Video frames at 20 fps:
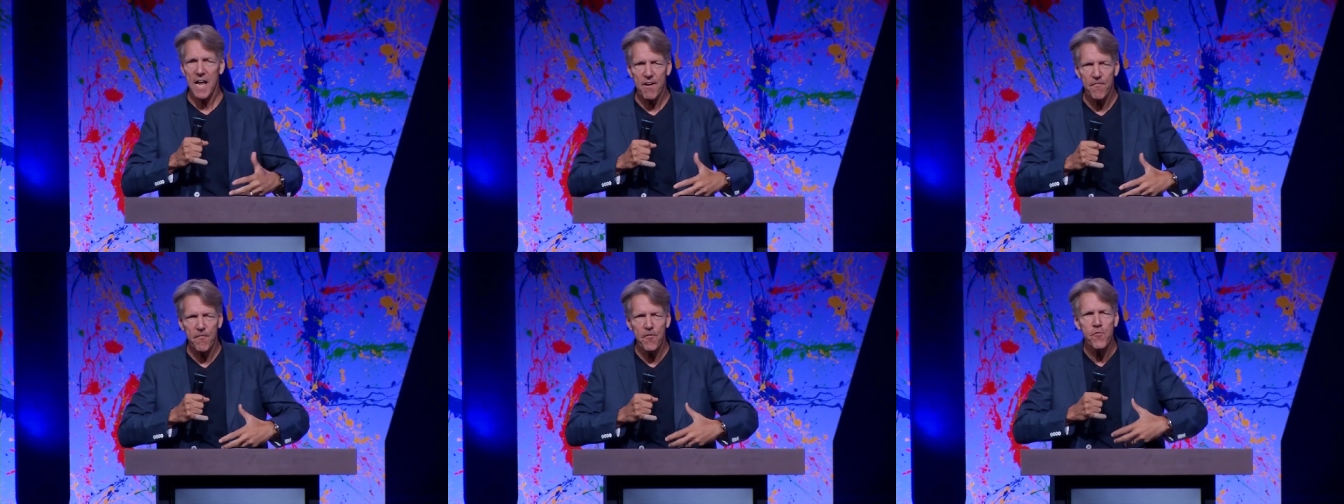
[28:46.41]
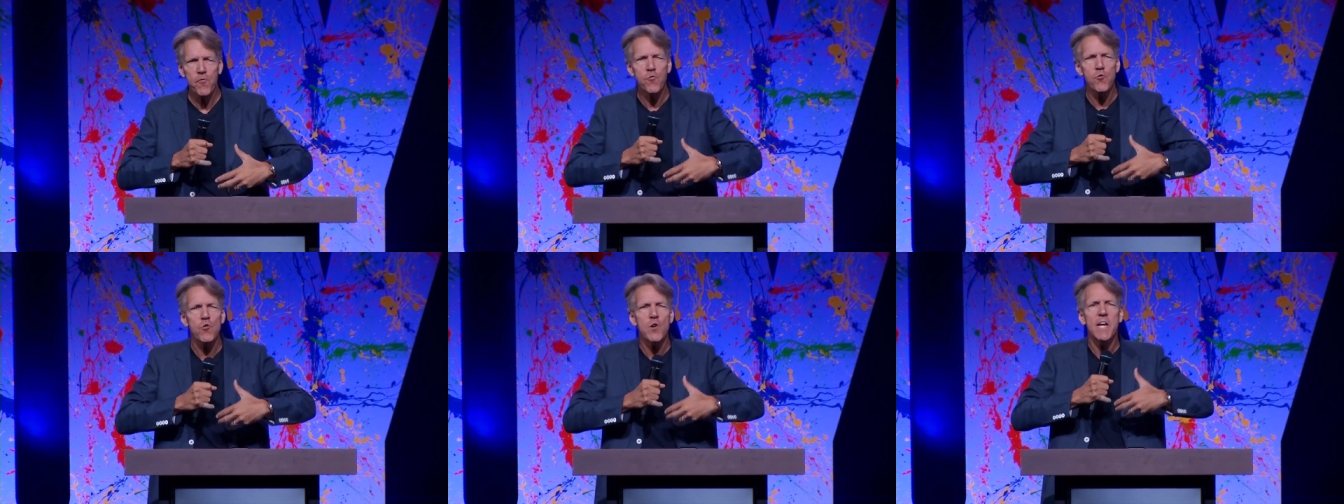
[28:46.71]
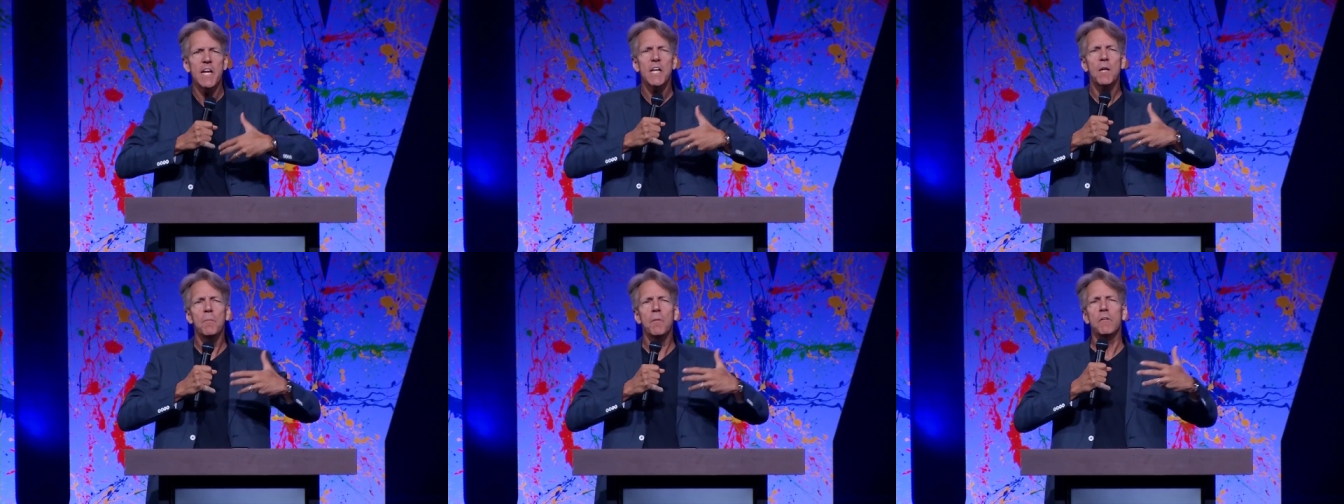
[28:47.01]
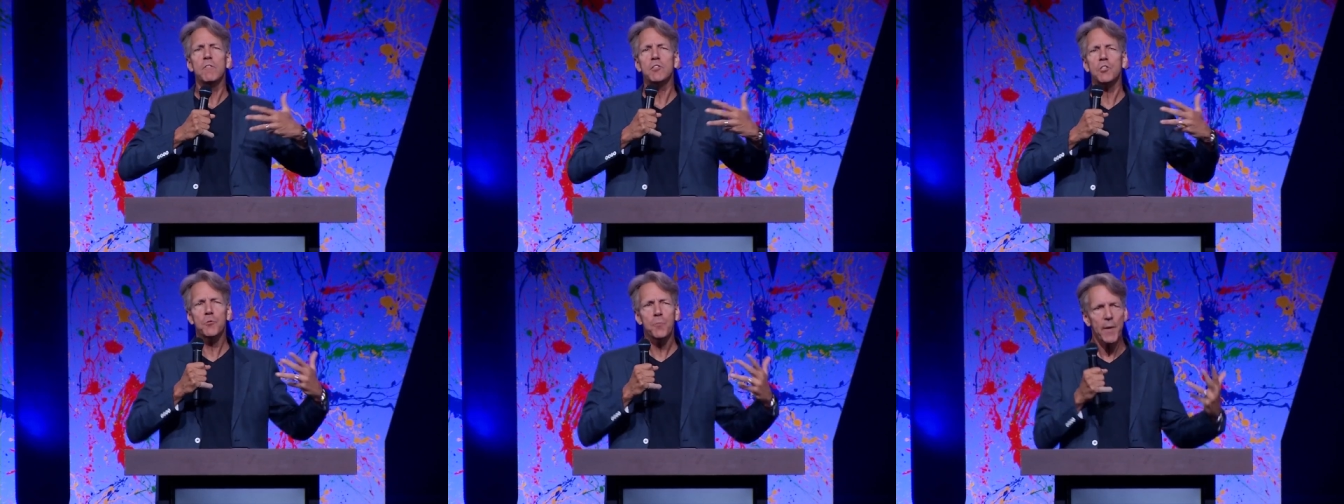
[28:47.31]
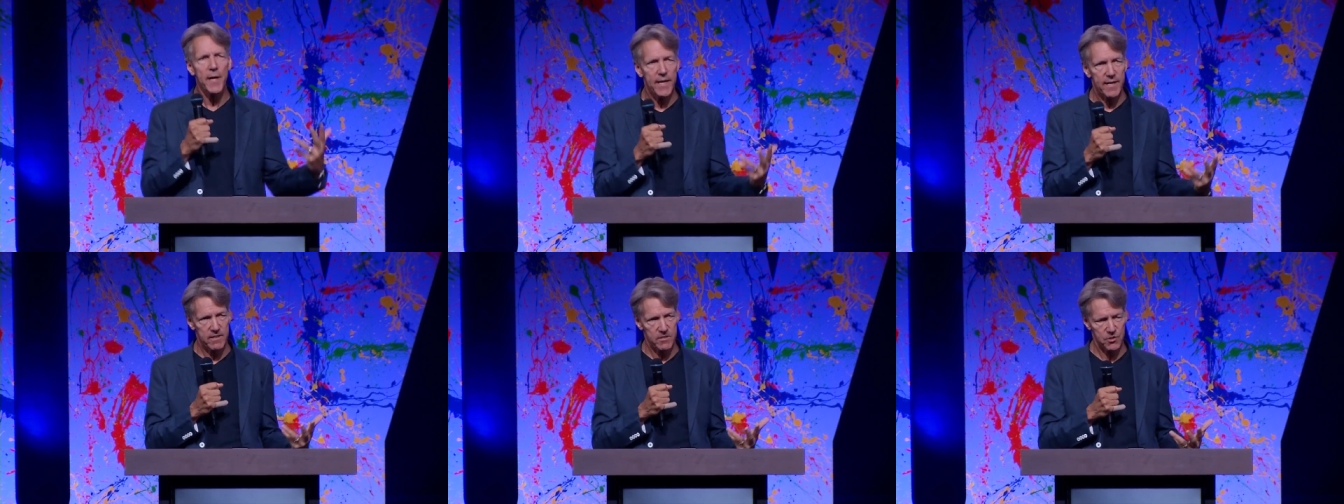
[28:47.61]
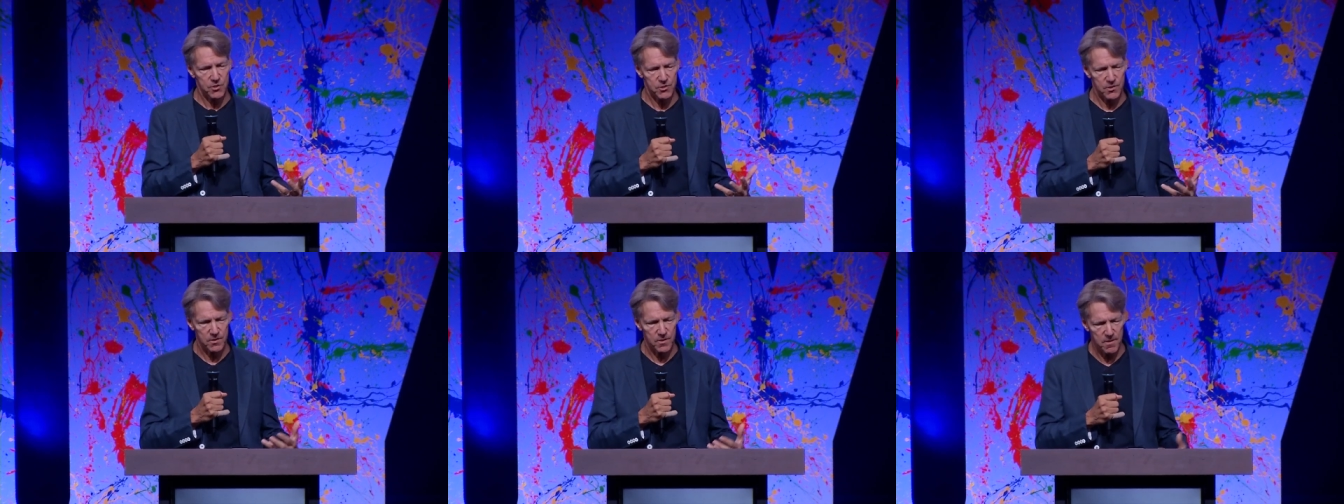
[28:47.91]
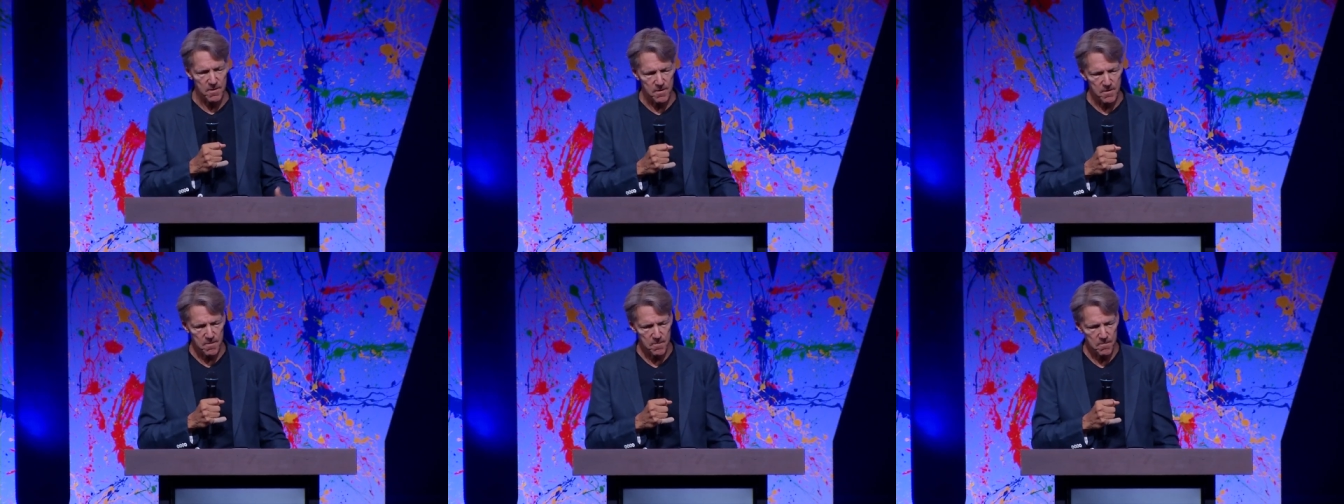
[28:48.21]
have freedom of speech.
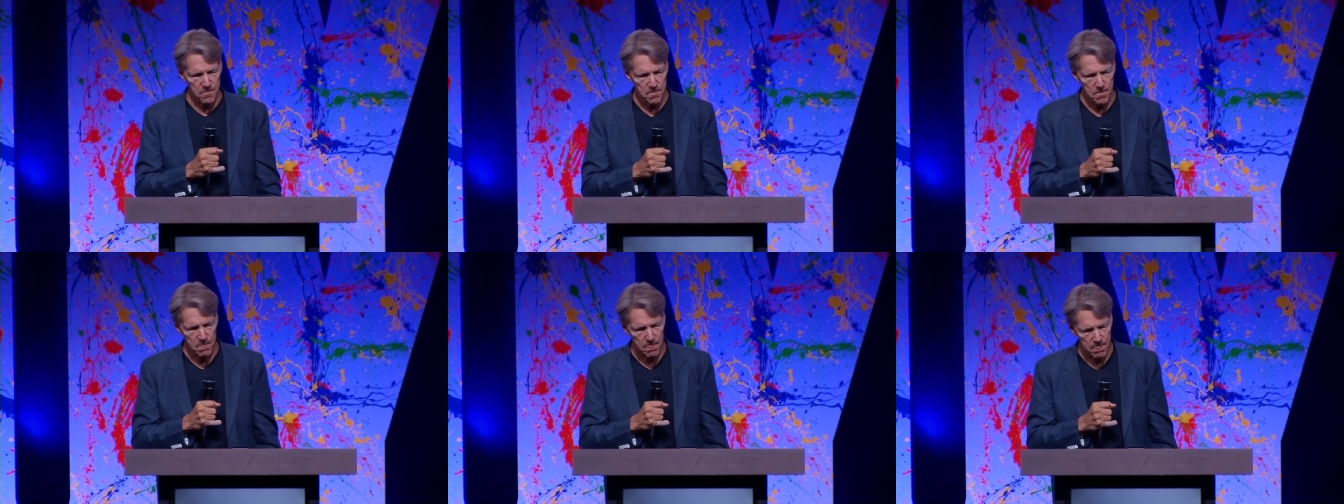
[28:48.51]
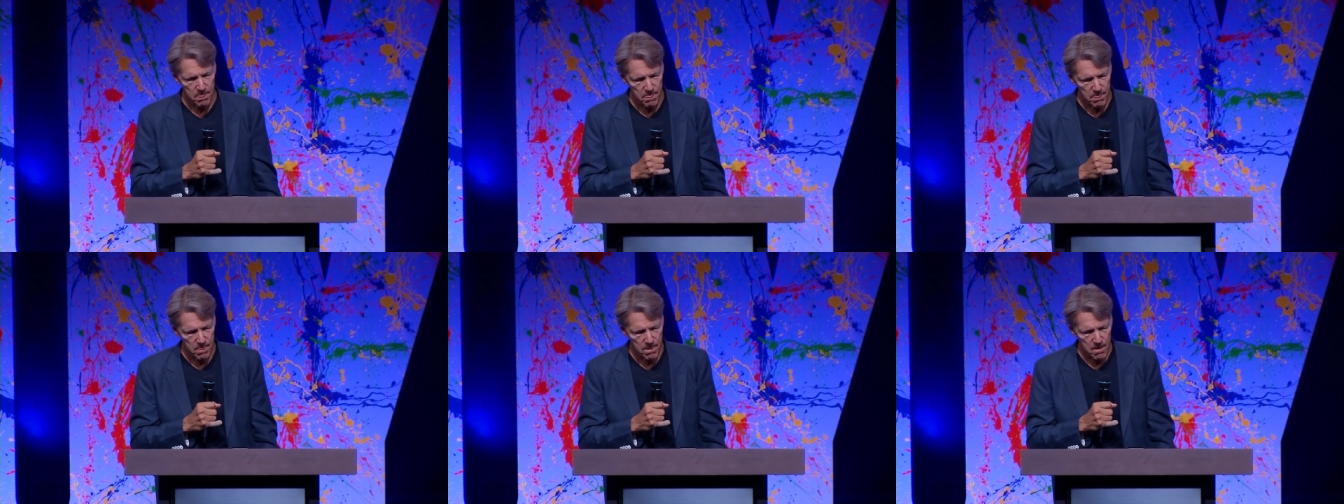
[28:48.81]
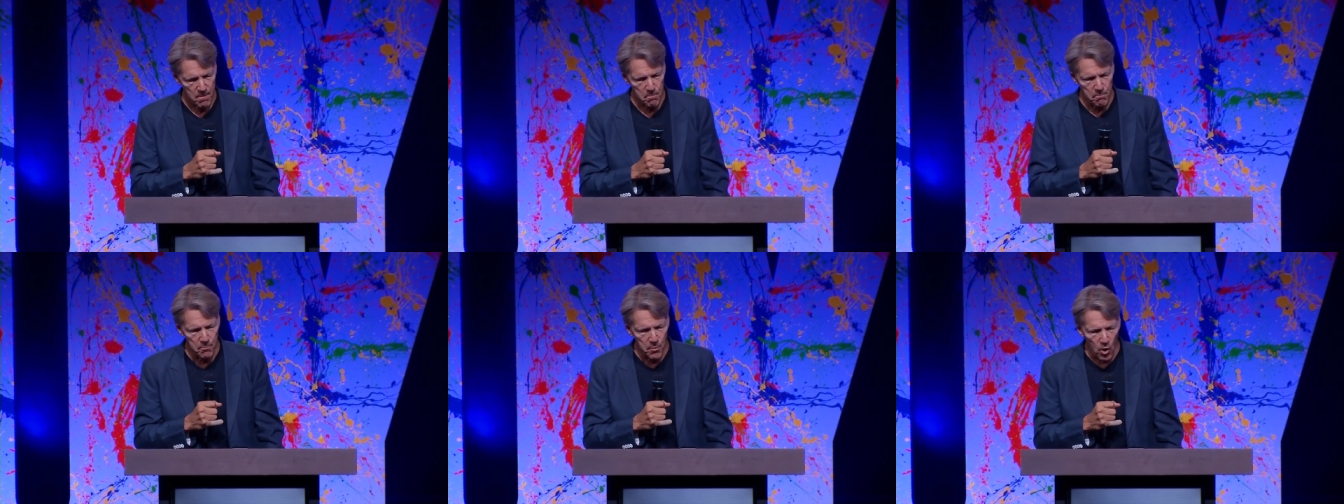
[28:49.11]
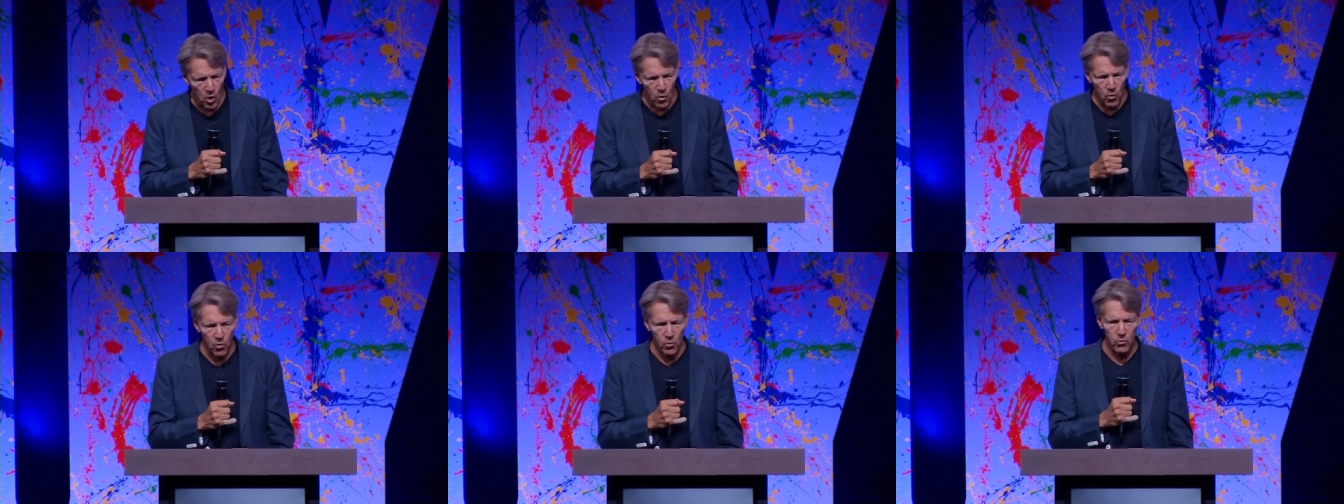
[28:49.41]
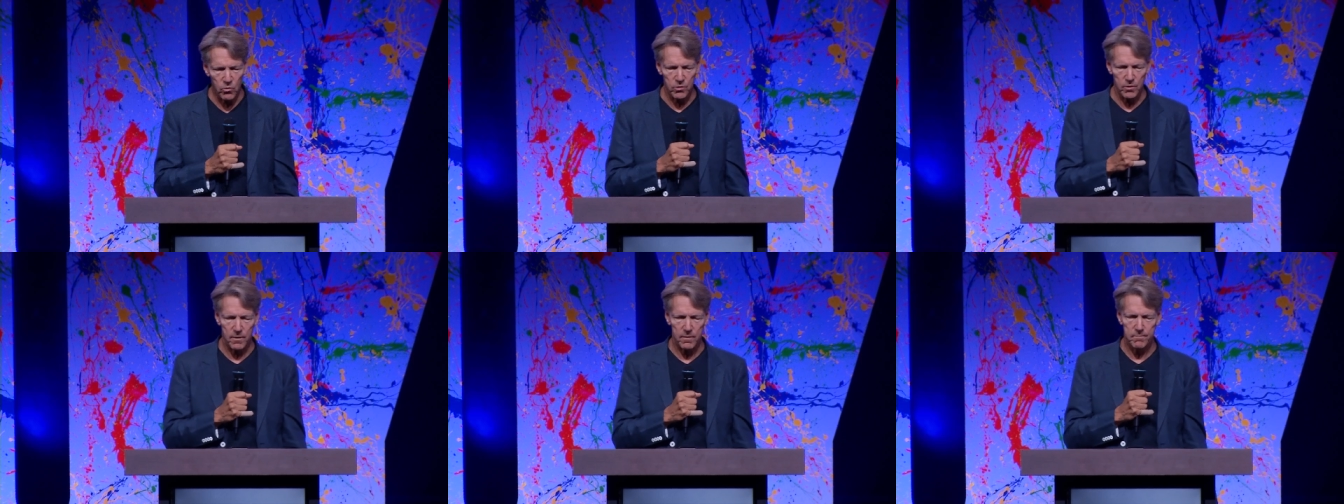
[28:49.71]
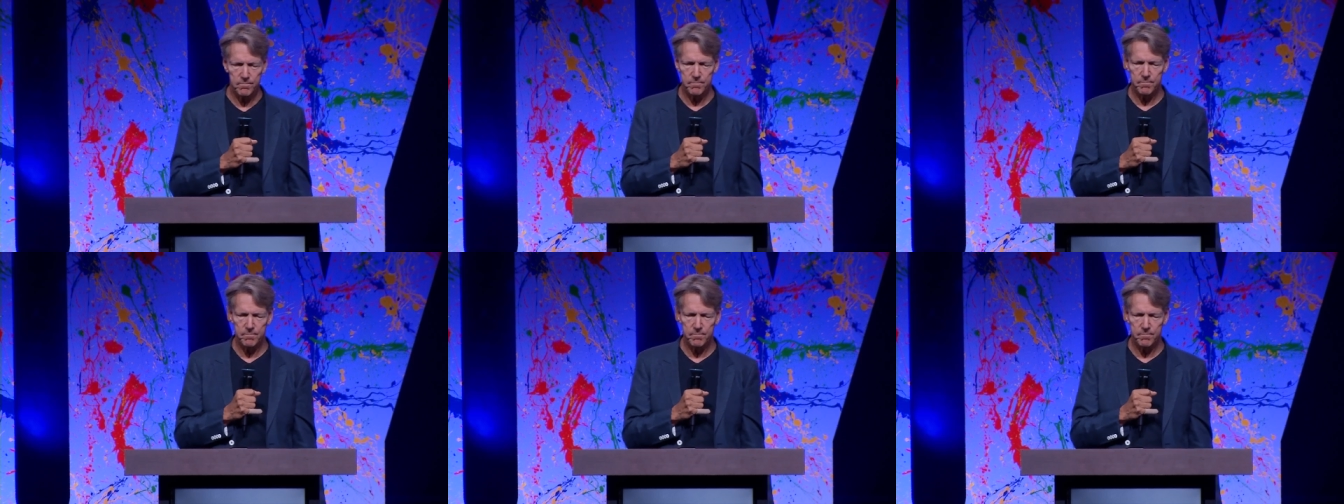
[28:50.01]
Bold.